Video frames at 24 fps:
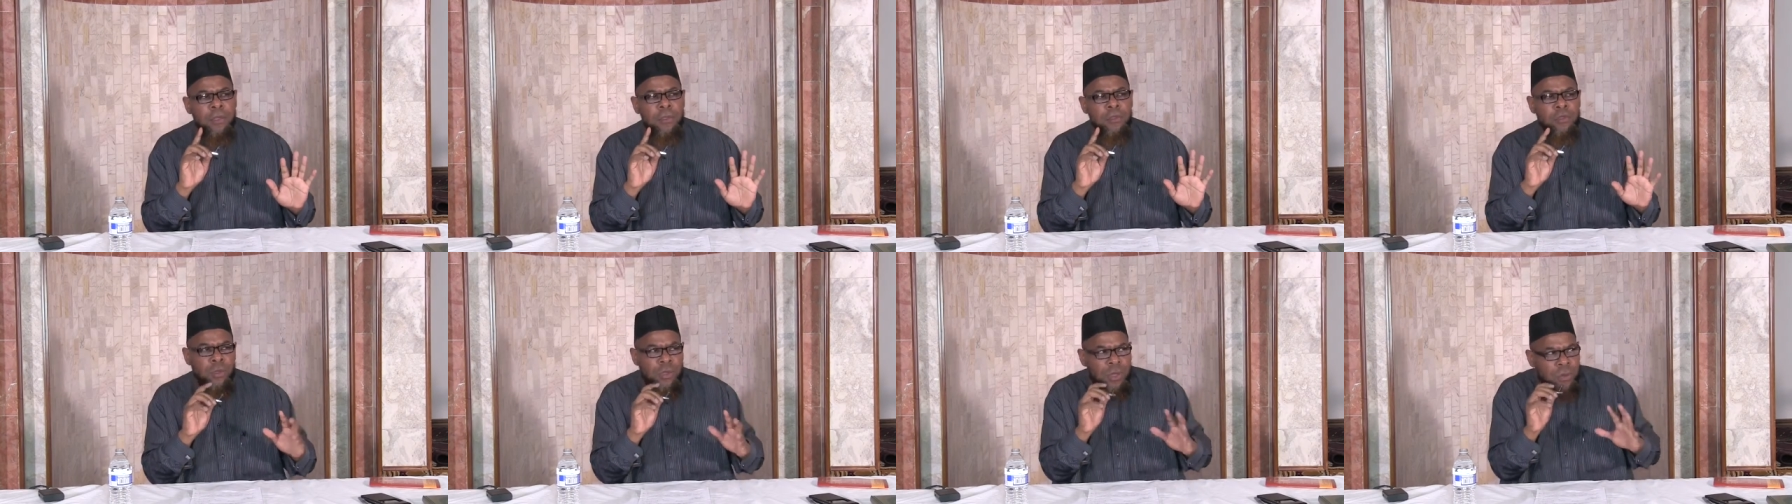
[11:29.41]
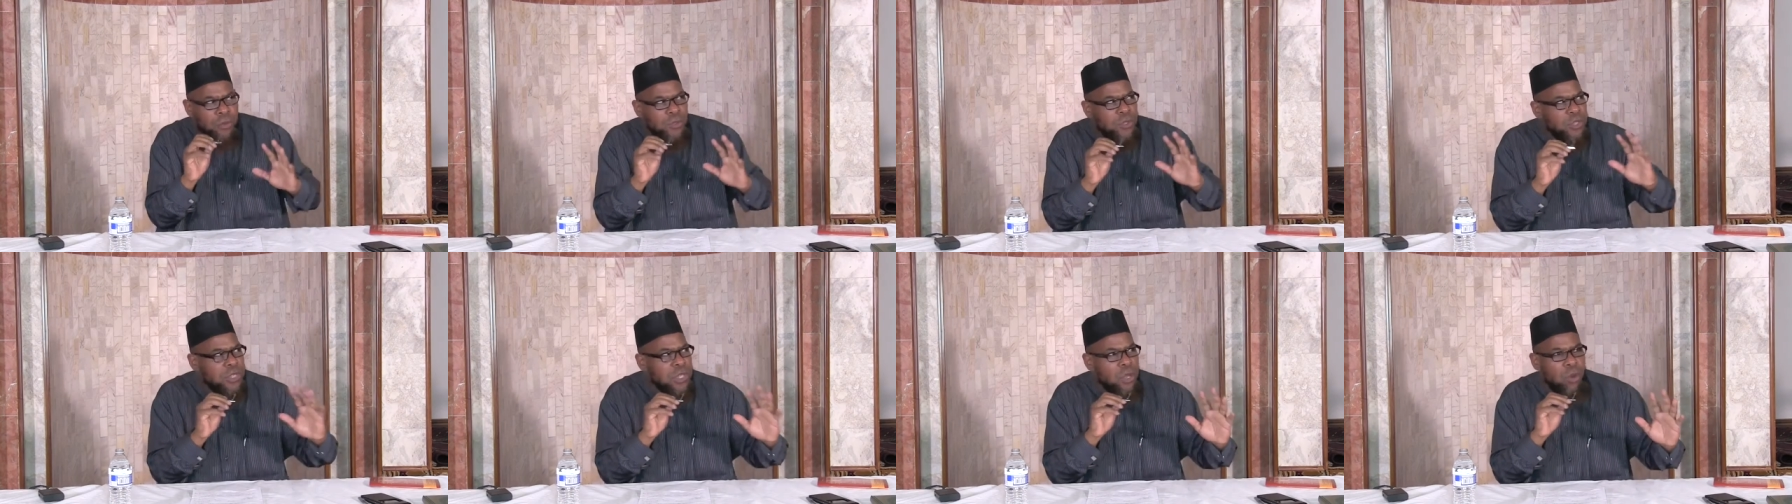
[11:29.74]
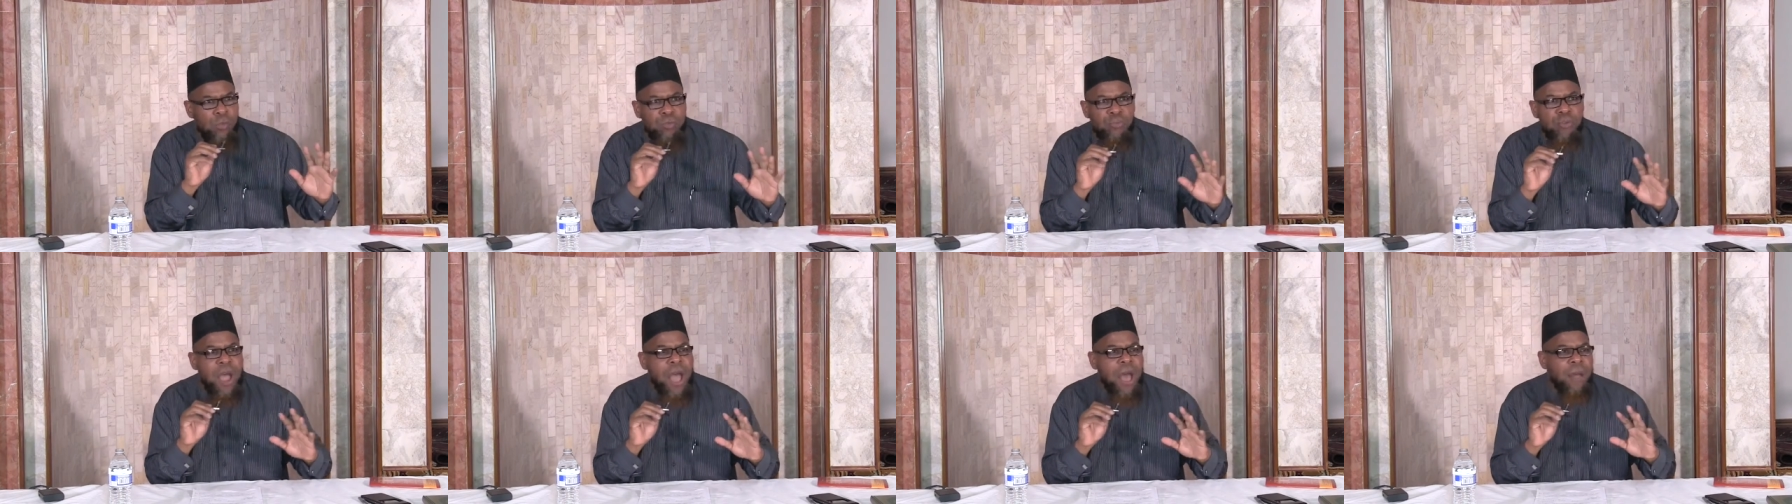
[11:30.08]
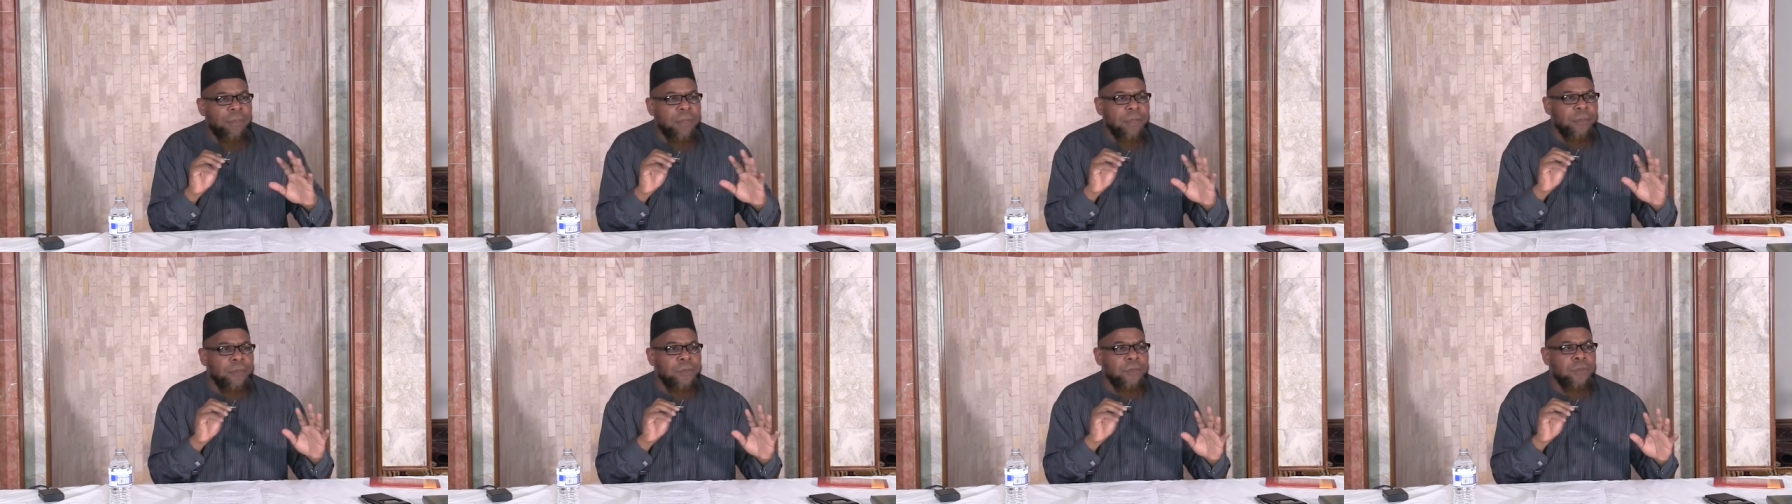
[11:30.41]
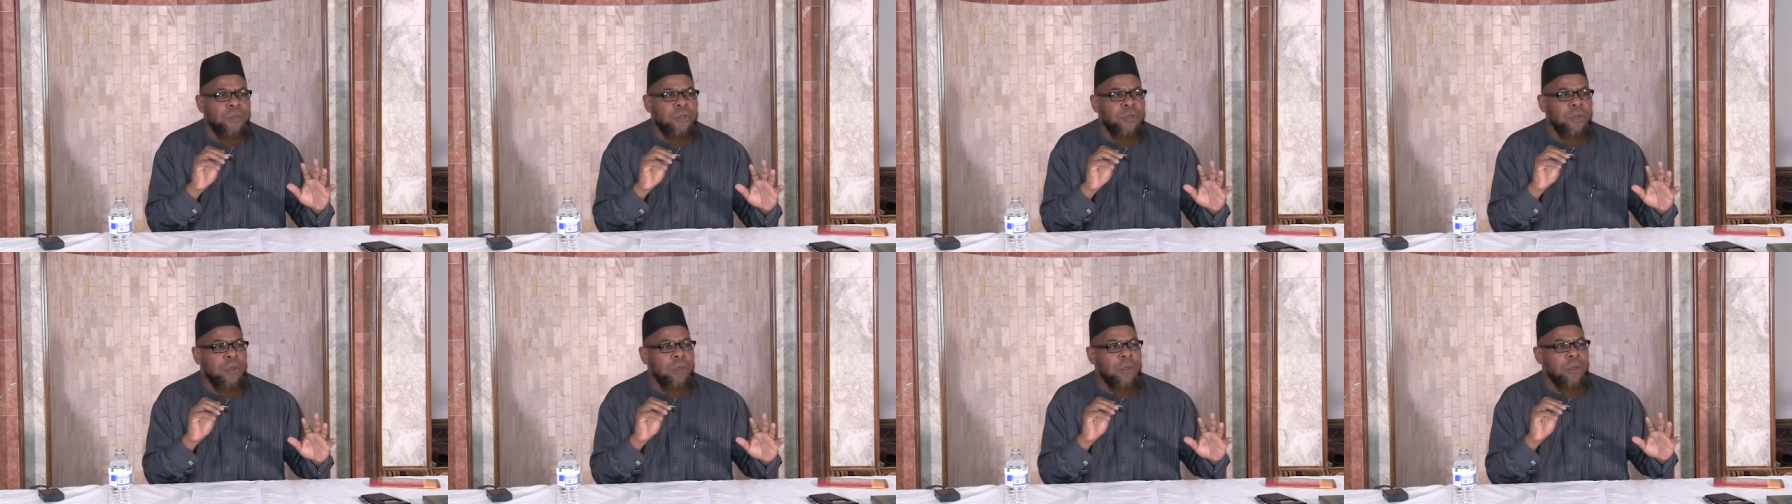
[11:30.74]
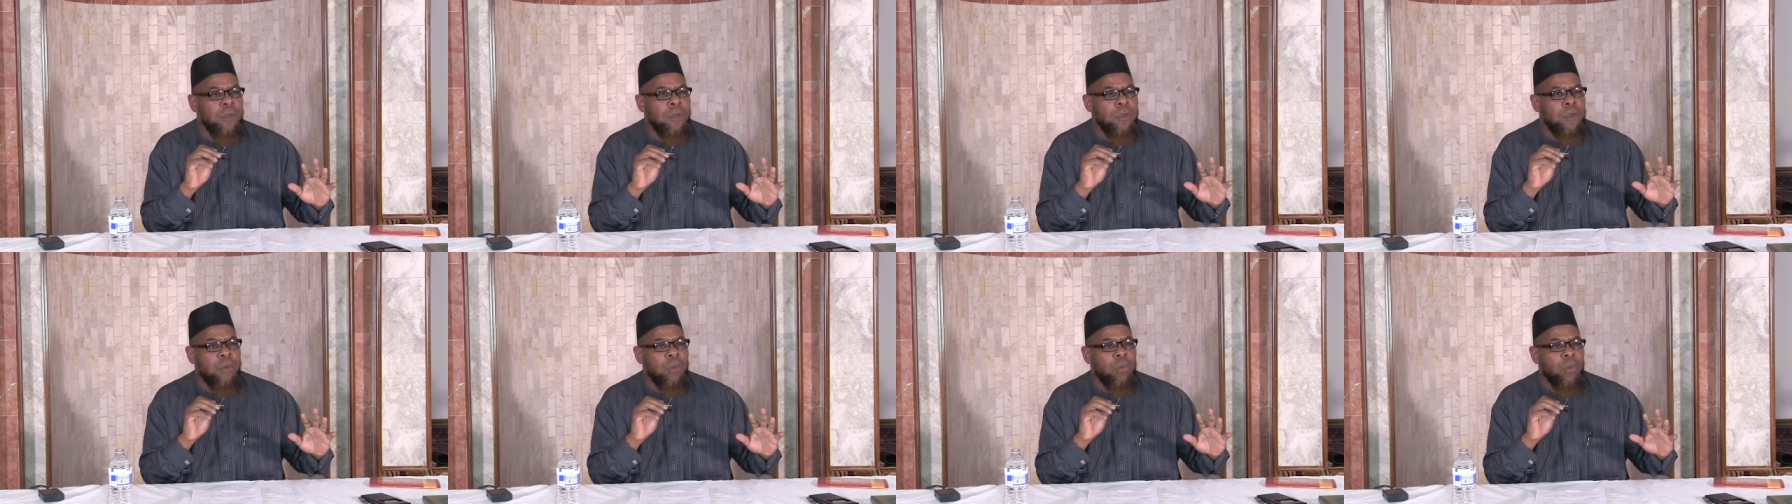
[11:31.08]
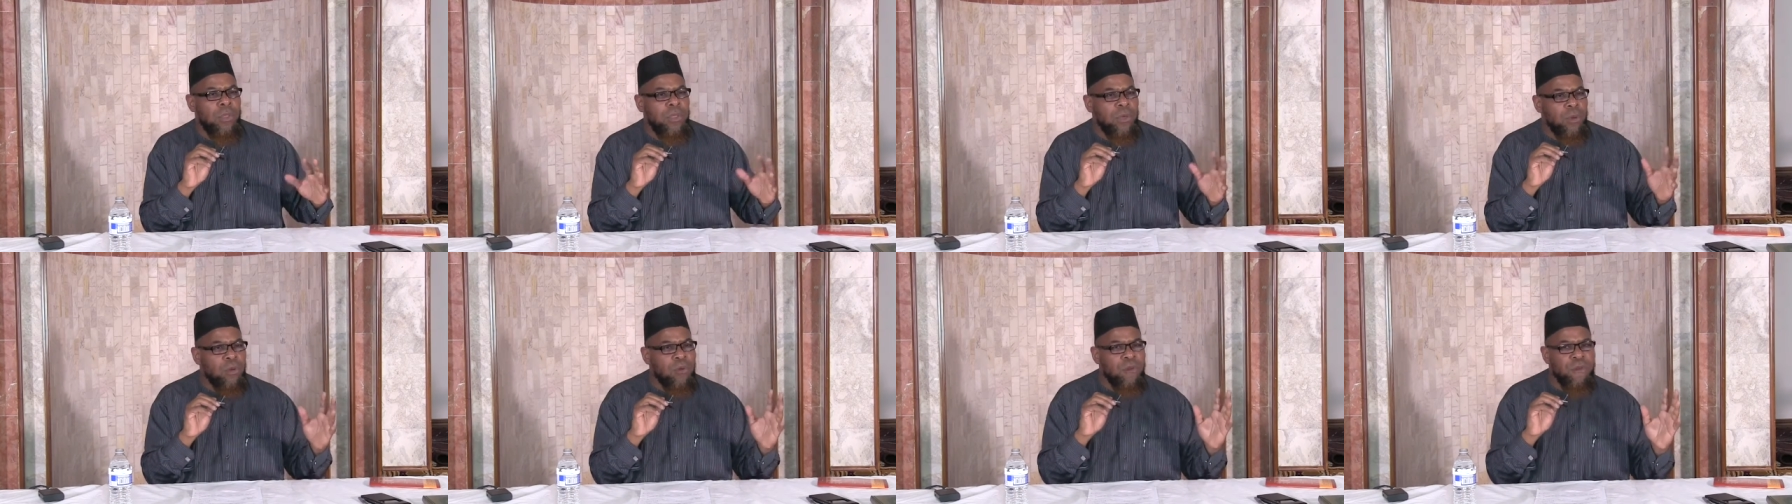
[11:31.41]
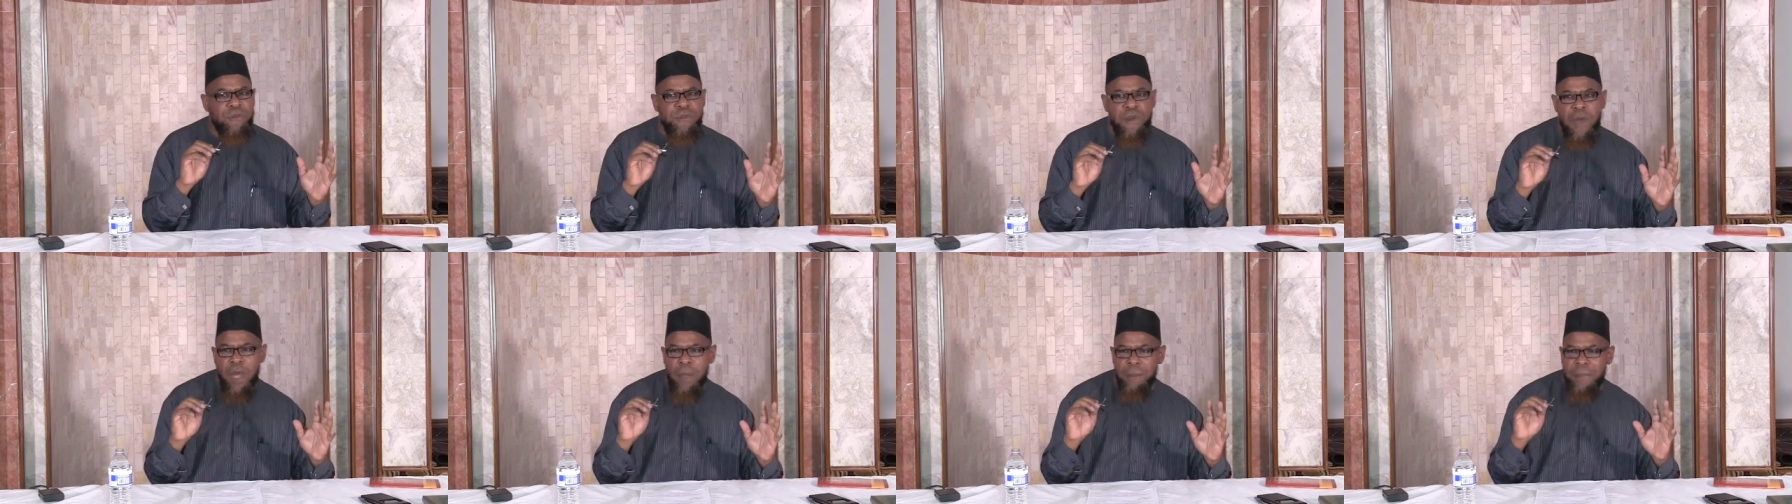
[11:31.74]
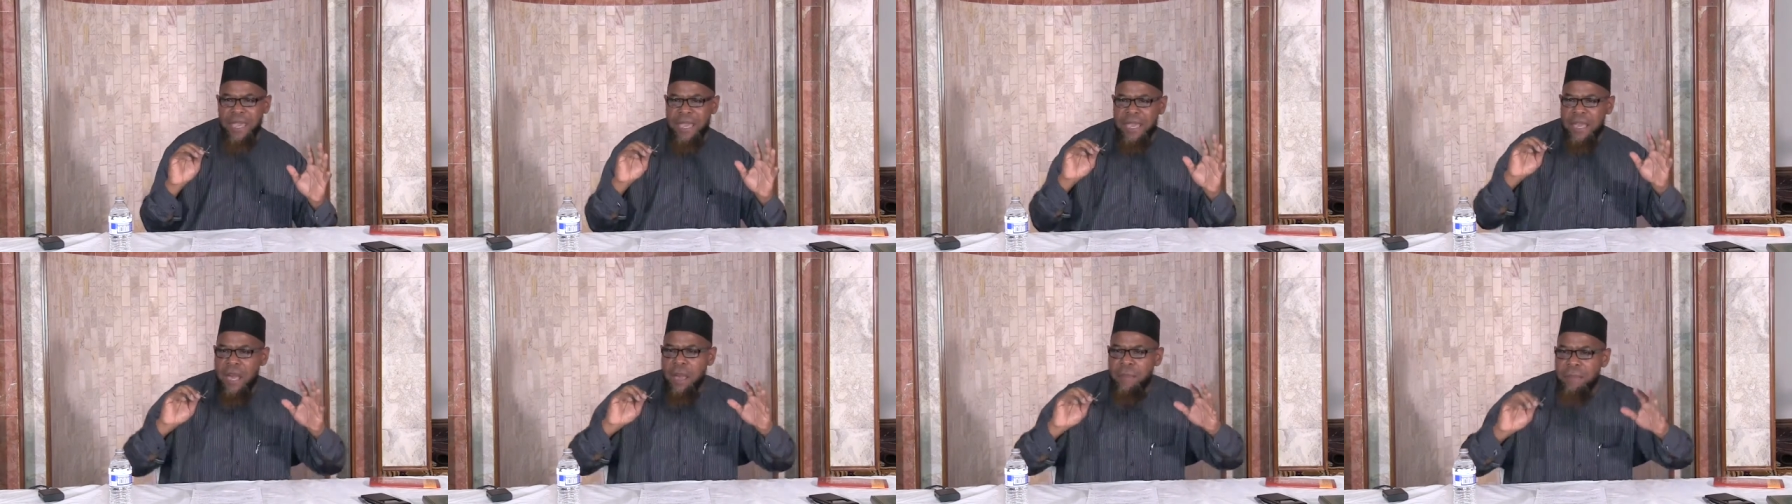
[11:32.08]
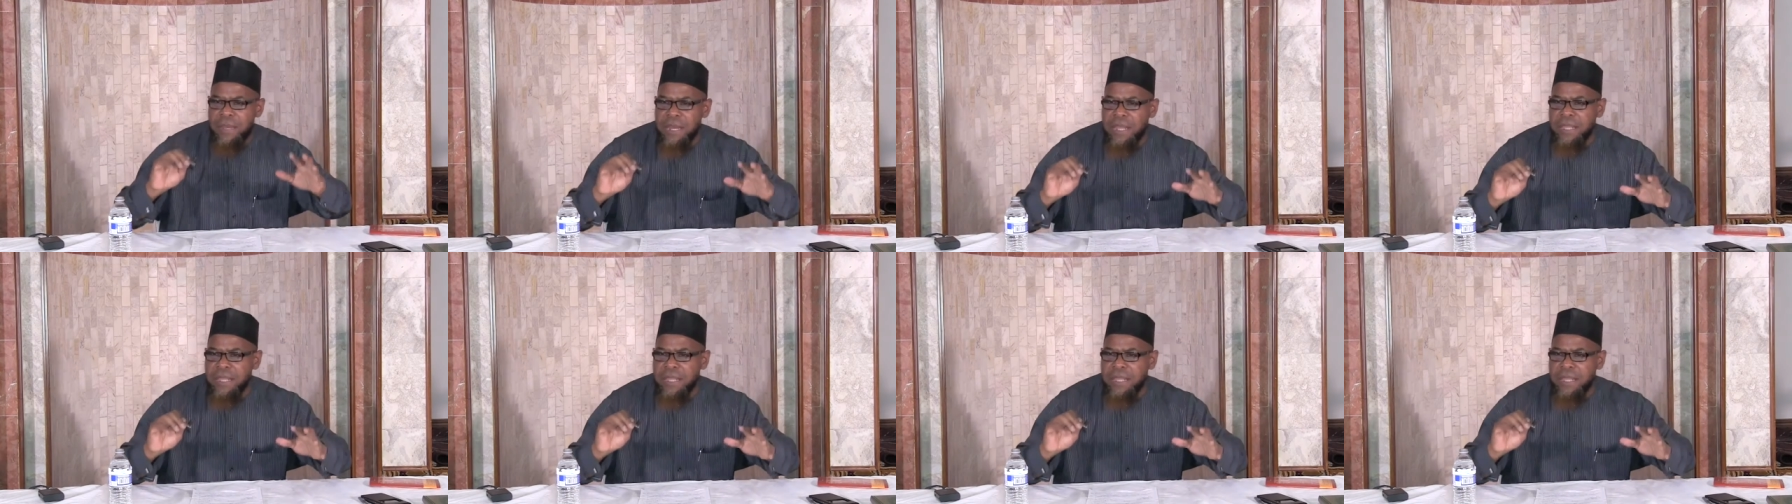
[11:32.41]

So there were still problems where the kuffar may come